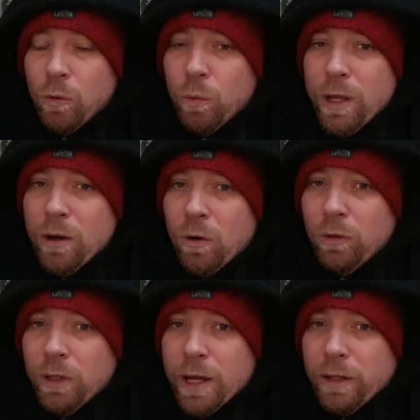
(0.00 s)
we
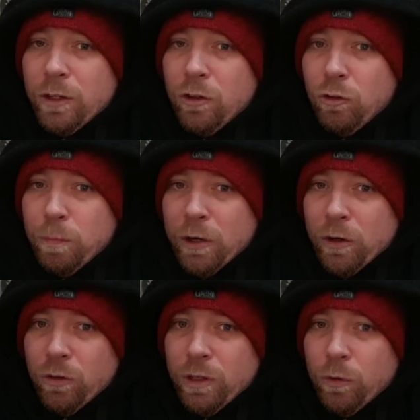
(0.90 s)
don't let
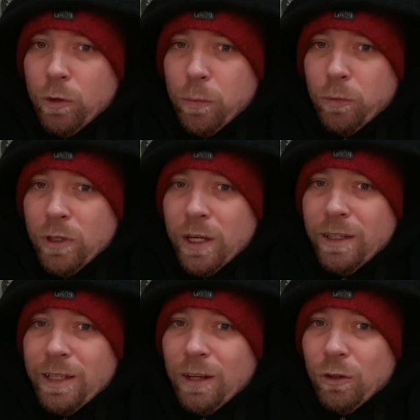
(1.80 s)
conspiracy groups
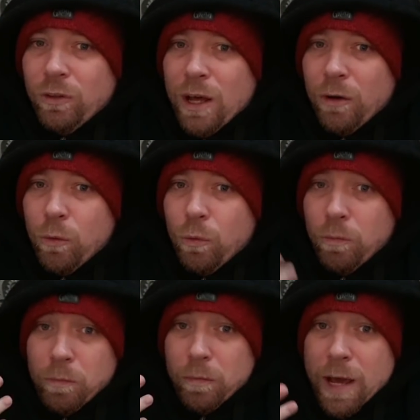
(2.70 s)
tell us how to
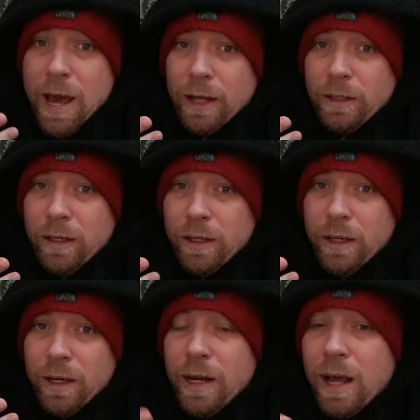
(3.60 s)
act
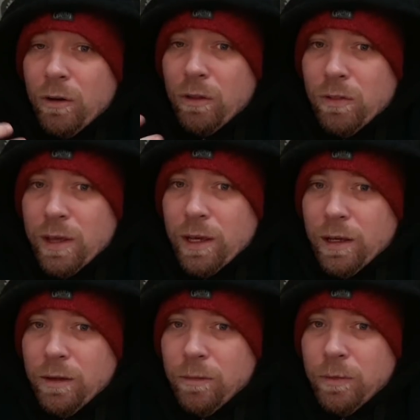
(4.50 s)
and how to
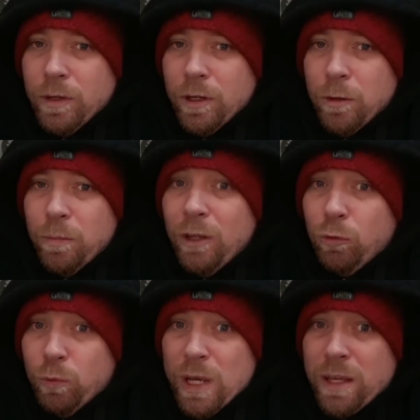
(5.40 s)
think.
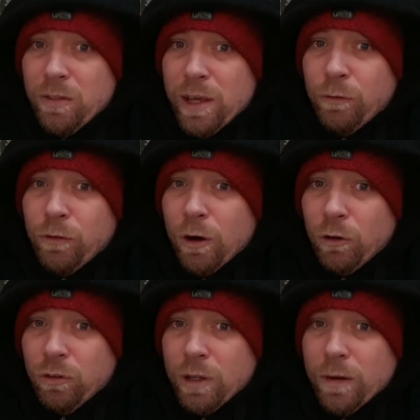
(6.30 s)
Because we think for
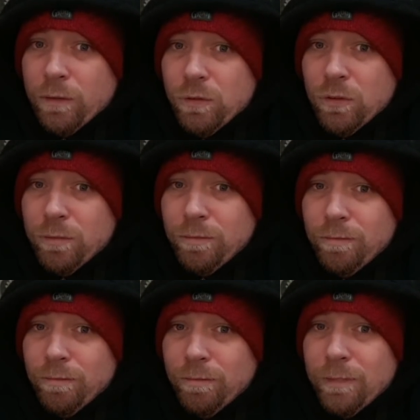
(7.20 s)
ourselves.
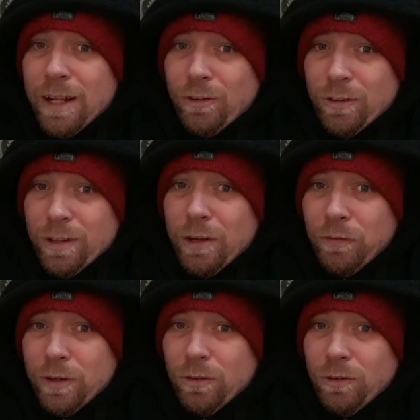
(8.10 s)
That's the
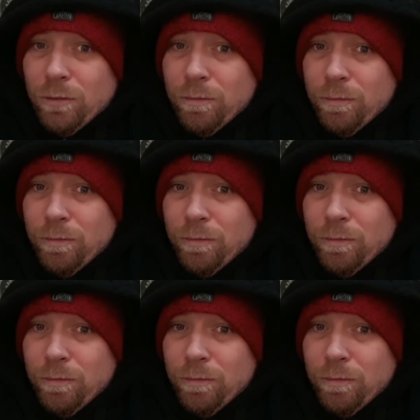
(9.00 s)
difference.